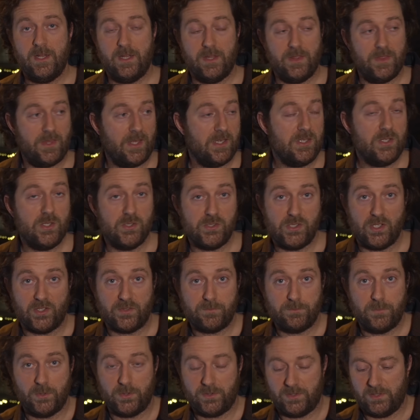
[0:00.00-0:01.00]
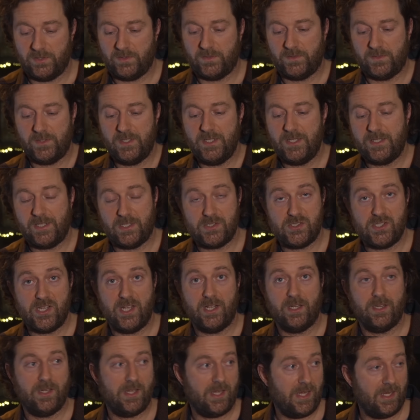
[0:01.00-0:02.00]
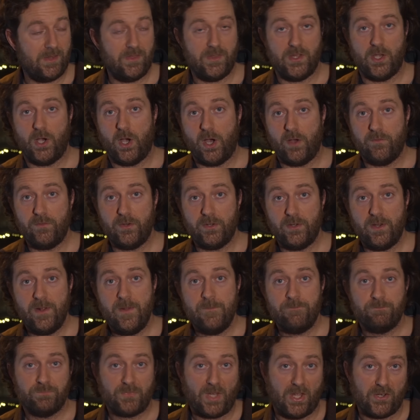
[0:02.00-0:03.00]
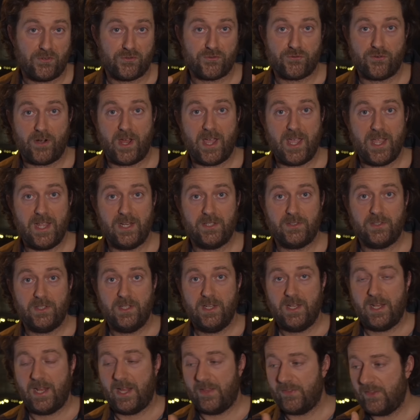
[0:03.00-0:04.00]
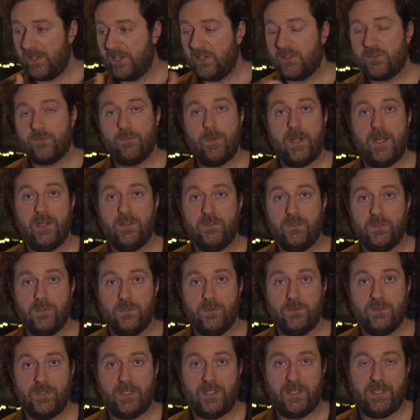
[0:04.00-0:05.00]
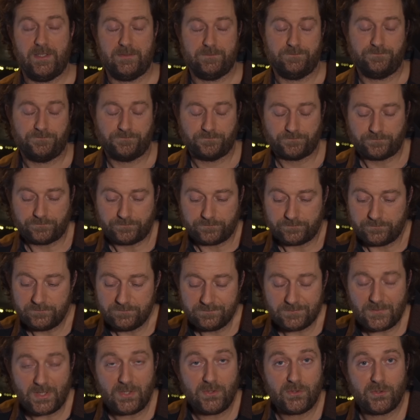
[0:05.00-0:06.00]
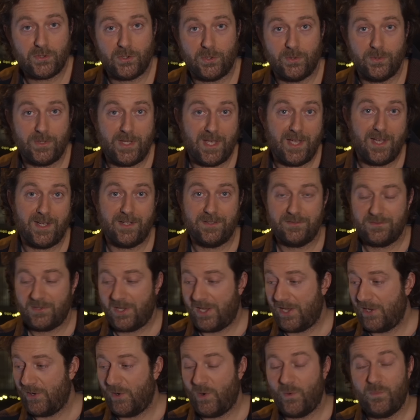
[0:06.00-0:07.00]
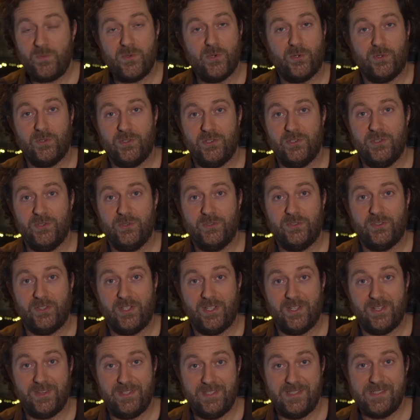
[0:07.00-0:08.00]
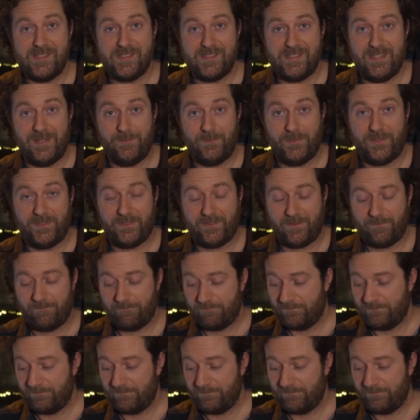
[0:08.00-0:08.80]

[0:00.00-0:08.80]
Then you just put this silica gel in the oven and dry it, and then it's ready to use again. So yeah, I hope you could use these tips.